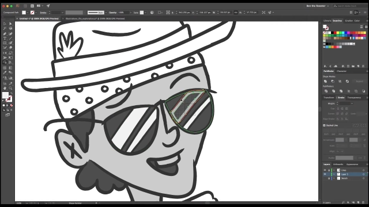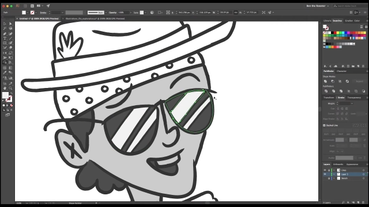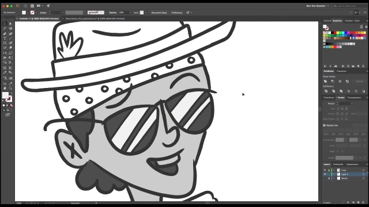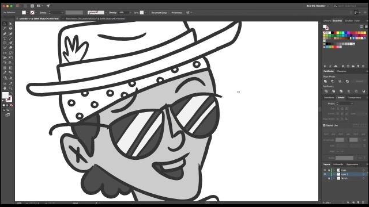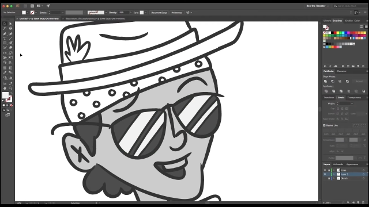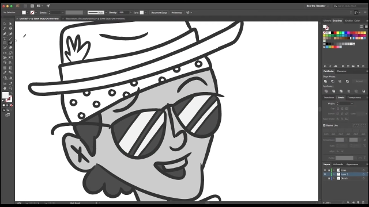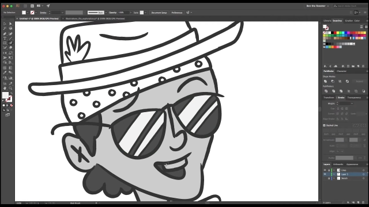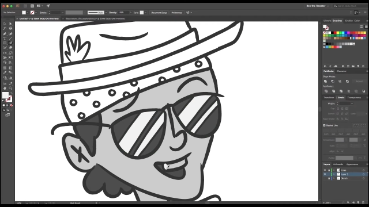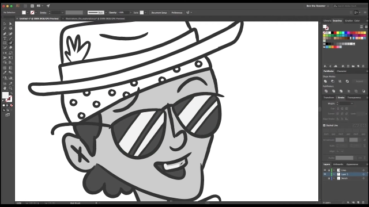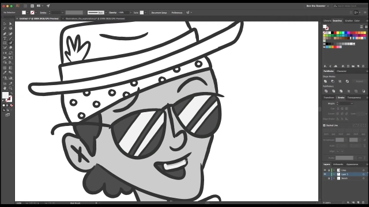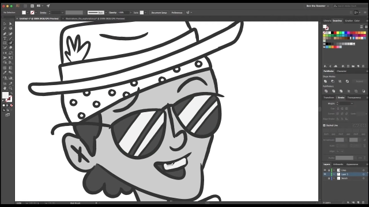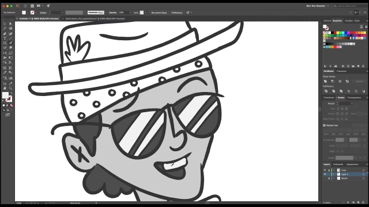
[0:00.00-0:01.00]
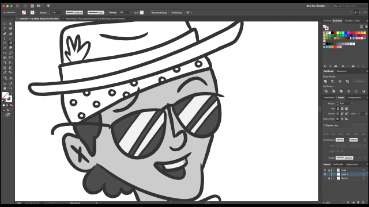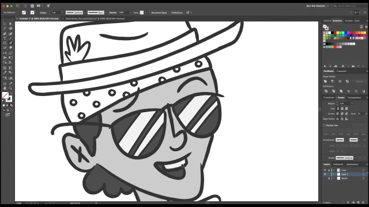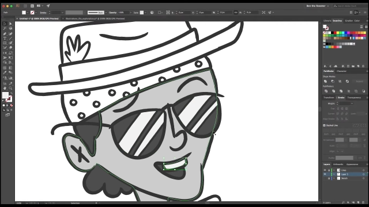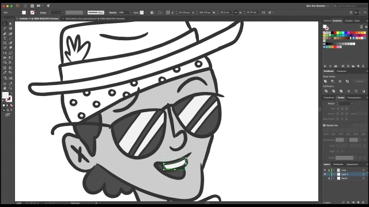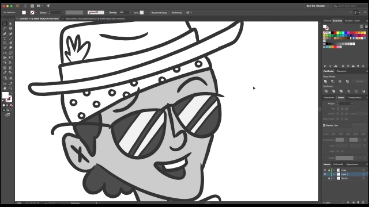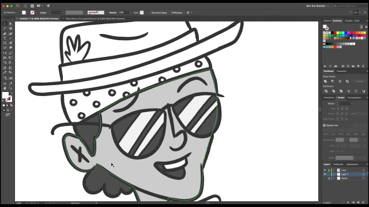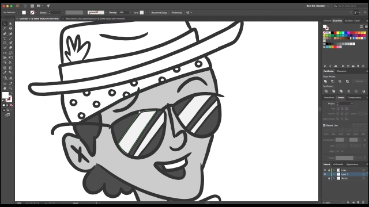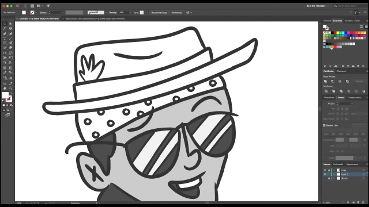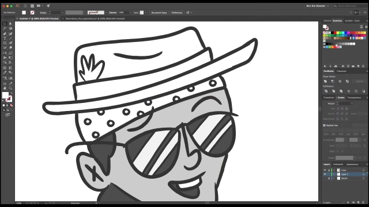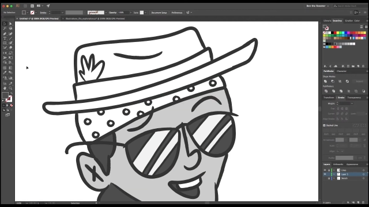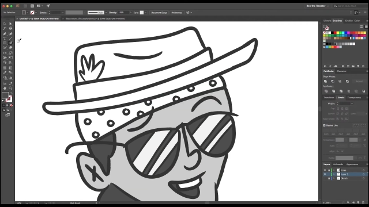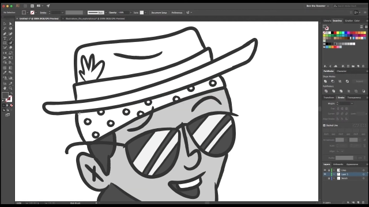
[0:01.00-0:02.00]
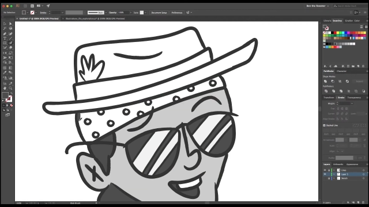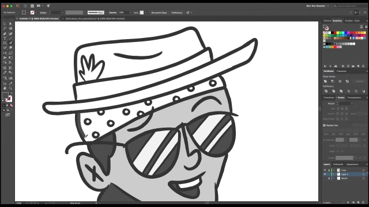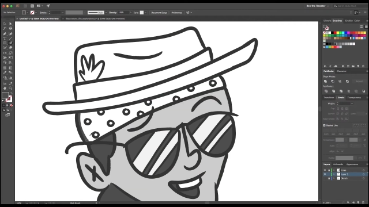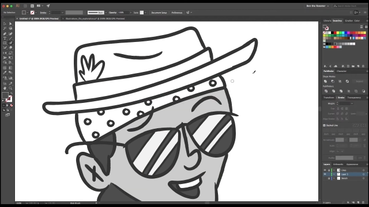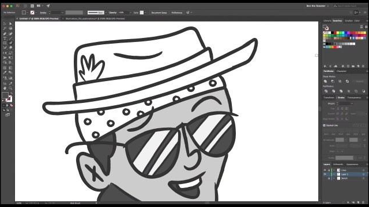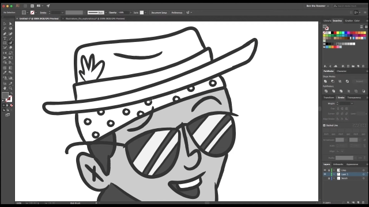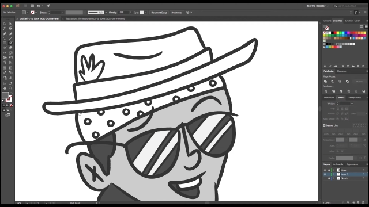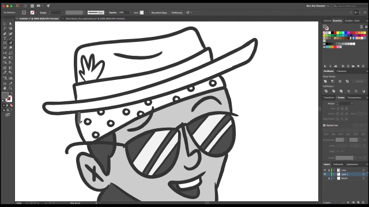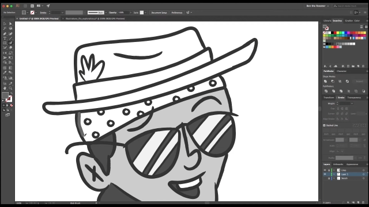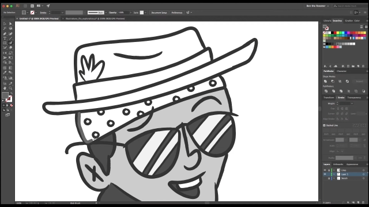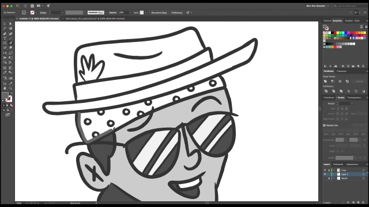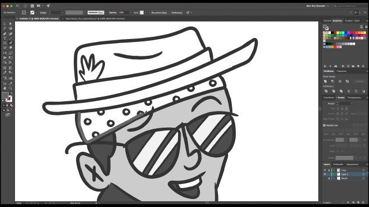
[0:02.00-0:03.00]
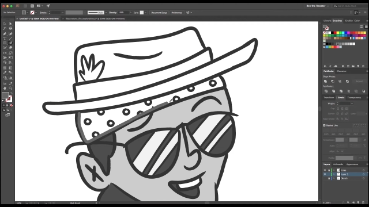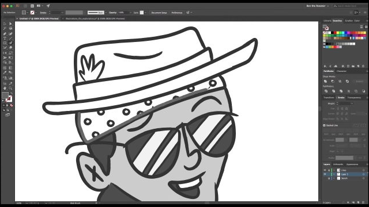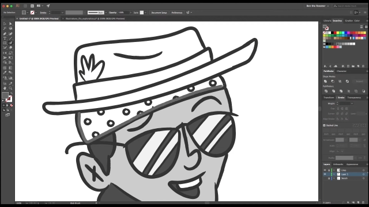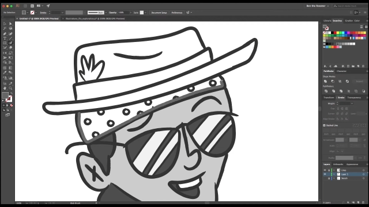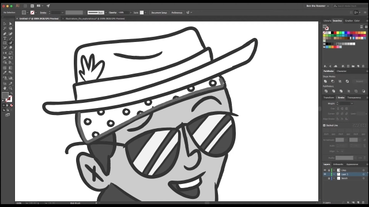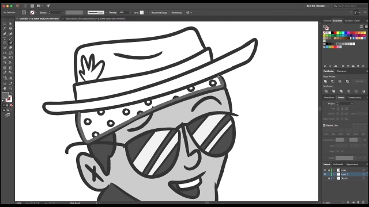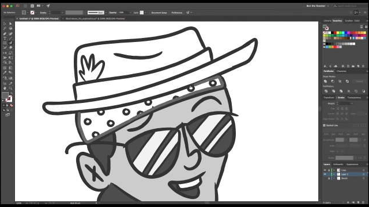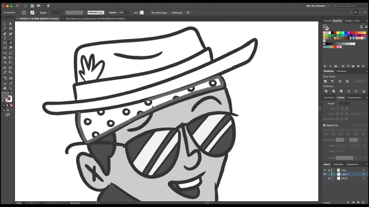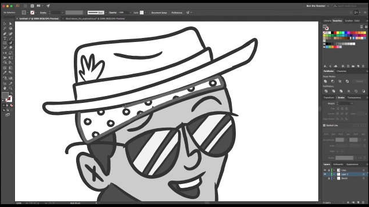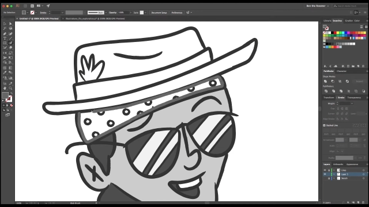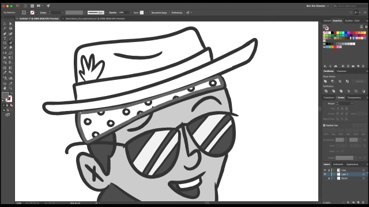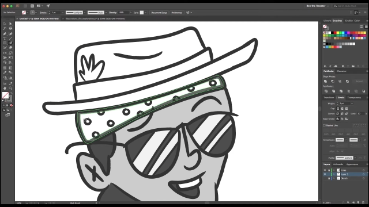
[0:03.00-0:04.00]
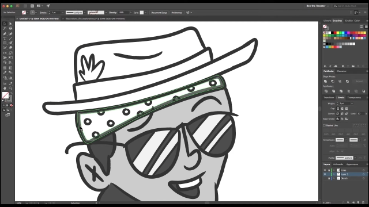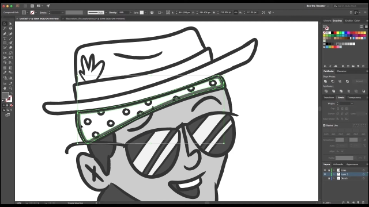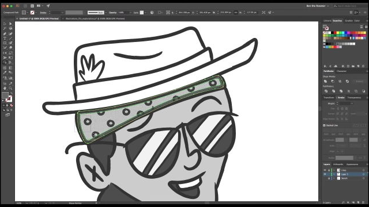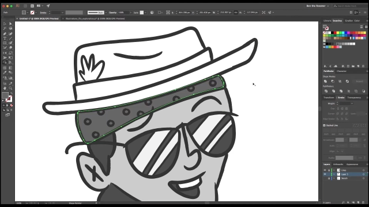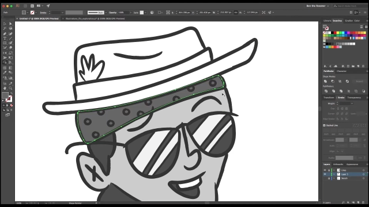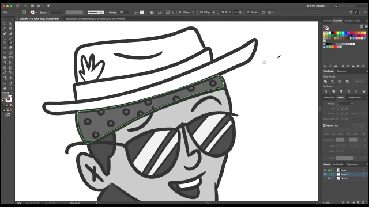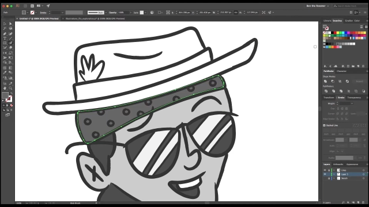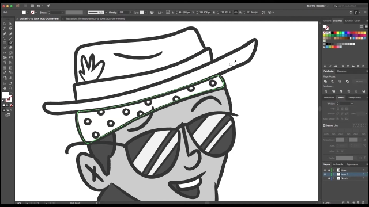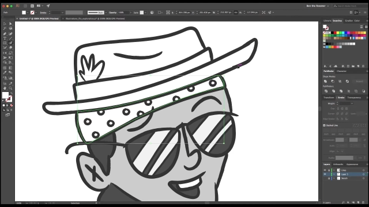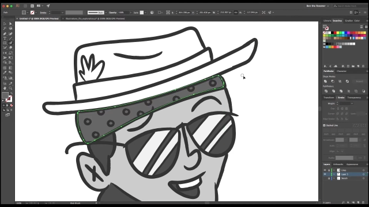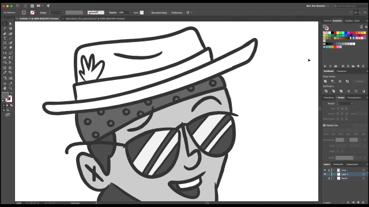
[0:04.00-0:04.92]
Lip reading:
(no speaker visible)